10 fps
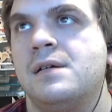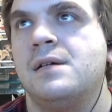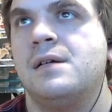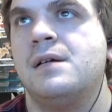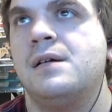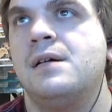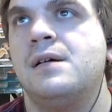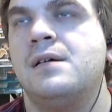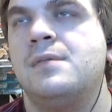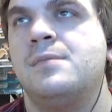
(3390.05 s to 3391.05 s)

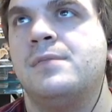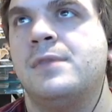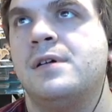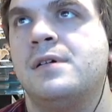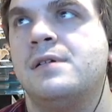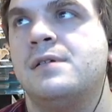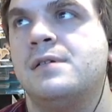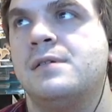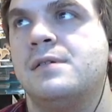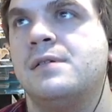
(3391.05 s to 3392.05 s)
Um,
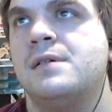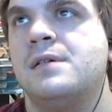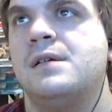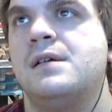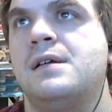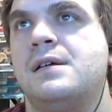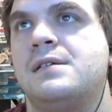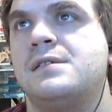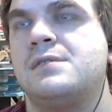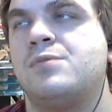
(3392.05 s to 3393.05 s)

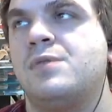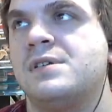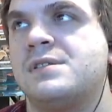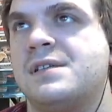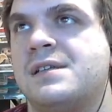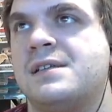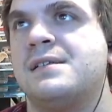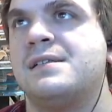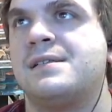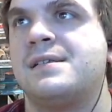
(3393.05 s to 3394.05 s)
it just
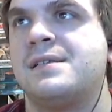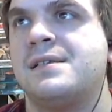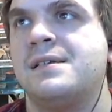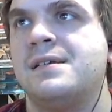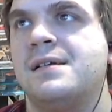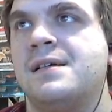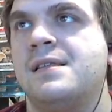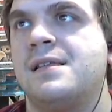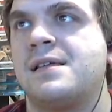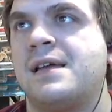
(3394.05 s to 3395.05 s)
wasn't
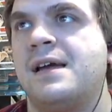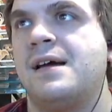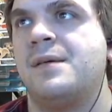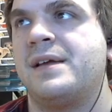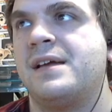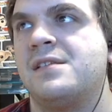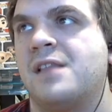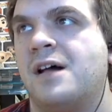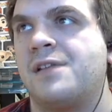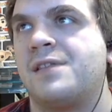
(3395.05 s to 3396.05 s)
the. Char- I mean, a
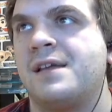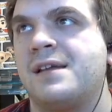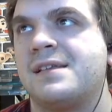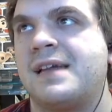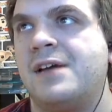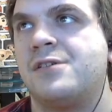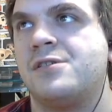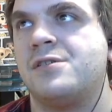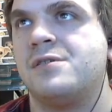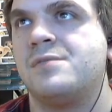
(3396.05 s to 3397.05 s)
lot of things. The
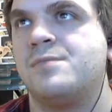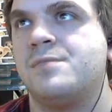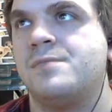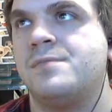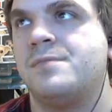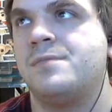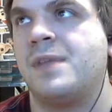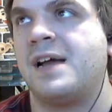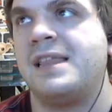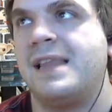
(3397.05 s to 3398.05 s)
character,
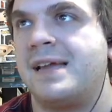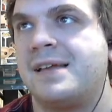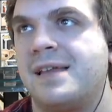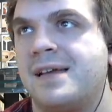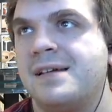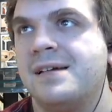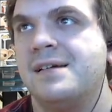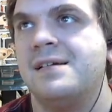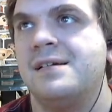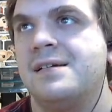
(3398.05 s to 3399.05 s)
like I like like
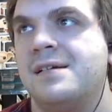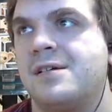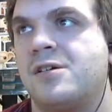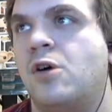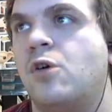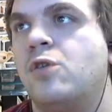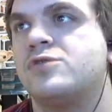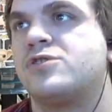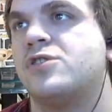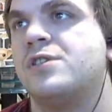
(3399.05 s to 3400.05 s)
Cole
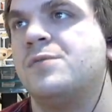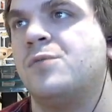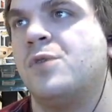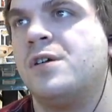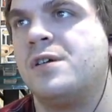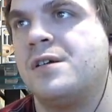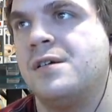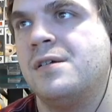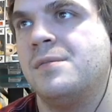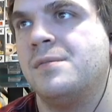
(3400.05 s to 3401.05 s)
shouldn't work,
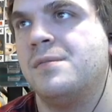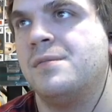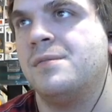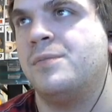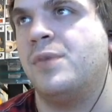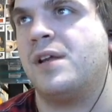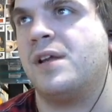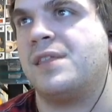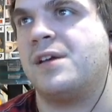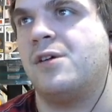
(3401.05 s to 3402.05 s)
but I
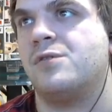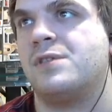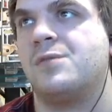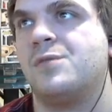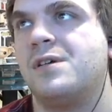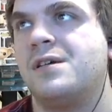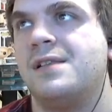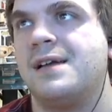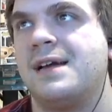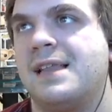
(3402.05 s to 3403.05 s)
think Cole did work.
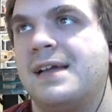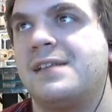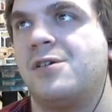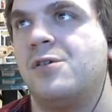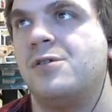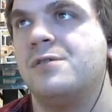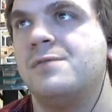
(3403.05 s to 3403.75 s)
Like, I liked Cole.